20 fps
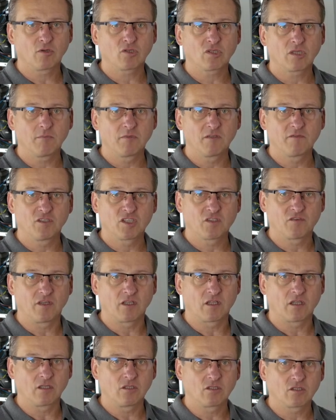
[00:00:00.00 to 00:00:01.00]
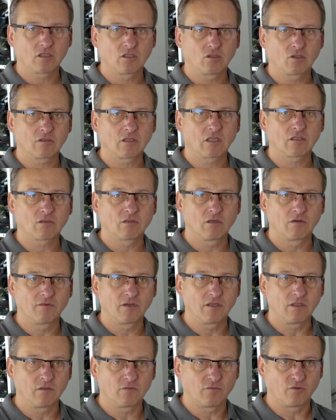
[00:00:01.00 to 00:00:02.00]
we can display additional
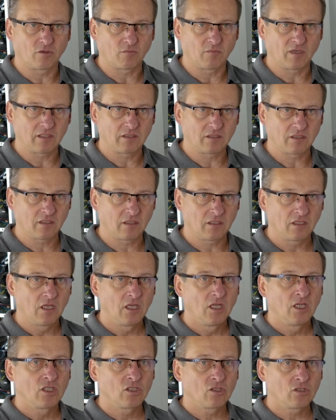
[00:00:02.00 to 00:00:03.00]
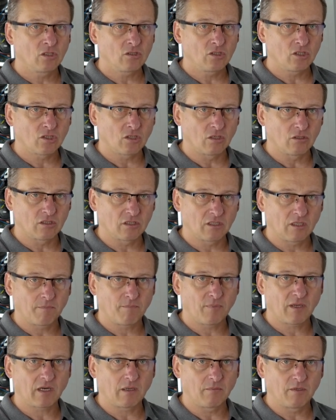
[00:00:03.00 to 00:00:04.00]
information about the boiler's operating
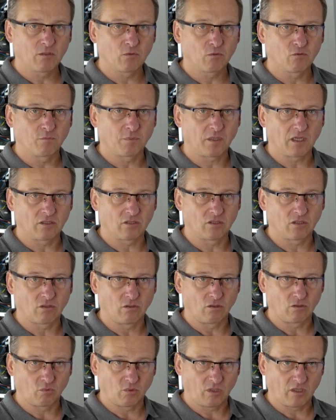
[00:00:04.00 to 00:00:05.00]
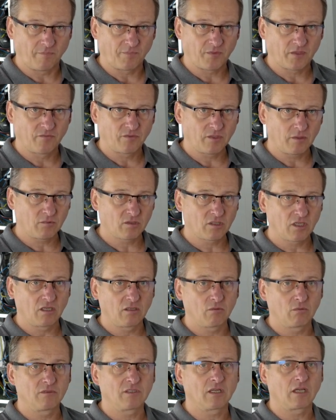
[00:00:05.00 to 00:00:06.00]
parameters. To do this,
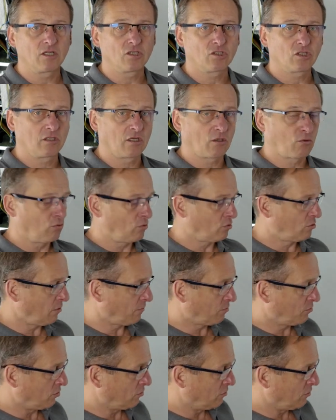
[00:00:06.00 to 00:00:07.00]
briefly press the reset